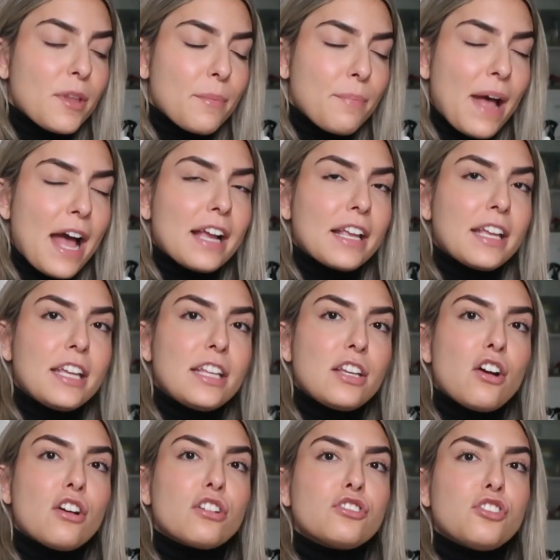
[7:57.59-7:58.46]
back
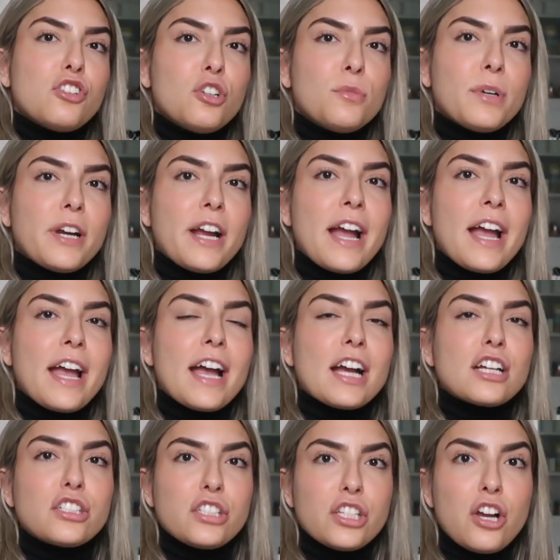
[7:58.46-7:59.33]
in October, I
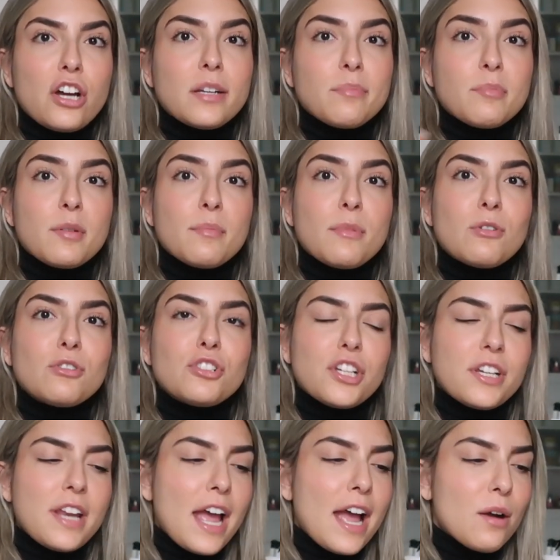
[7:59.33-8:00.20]
actually got a
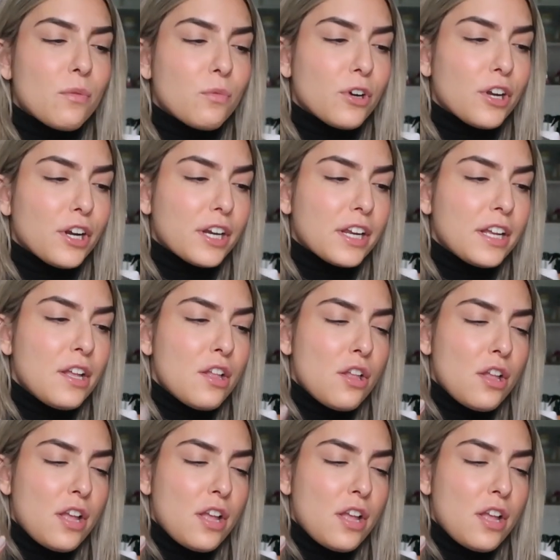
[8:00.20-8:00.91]
promotion at work